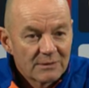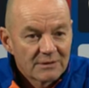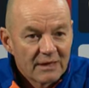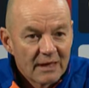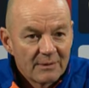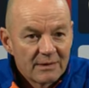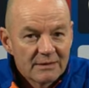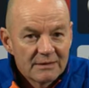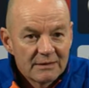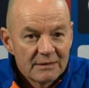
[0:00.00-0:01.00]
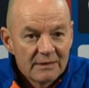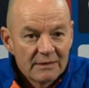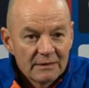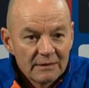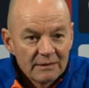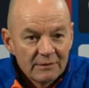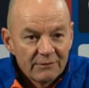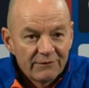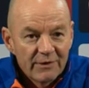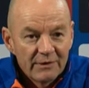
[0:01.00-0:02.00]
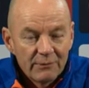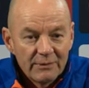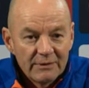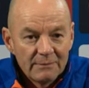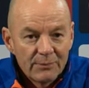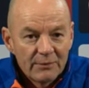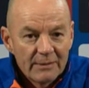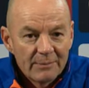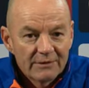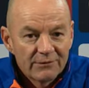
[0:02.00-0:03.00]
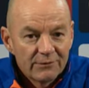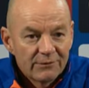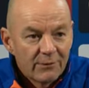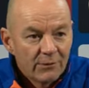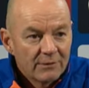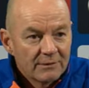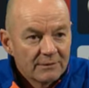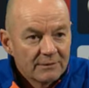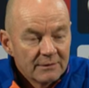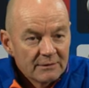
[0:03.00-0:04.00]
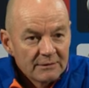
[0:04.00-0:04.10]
week's game against Sydney. We felt that we didn't put our best foot forward, and